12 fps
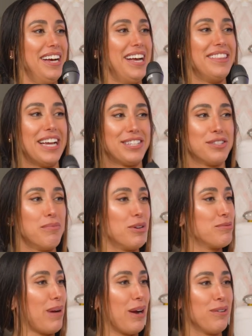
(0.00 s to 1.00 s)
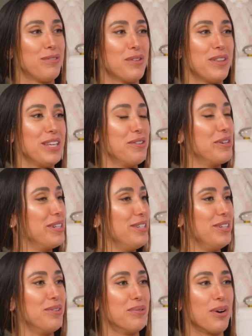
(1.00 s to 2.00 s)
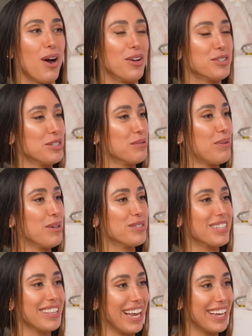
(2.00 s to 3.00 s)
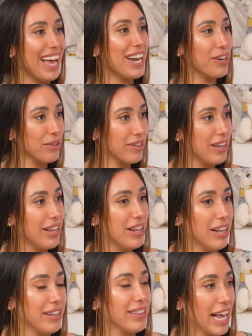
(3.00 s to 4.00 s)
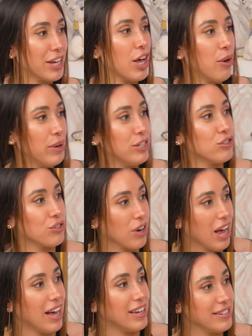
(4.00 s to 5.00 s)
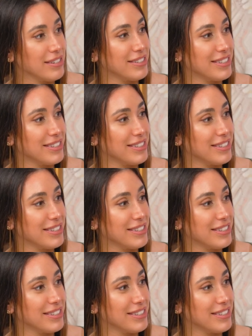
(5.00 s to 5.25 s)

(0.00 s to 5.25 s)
And that's the most powerful thing you can do. We're all just supposed to like kind of let go and trust.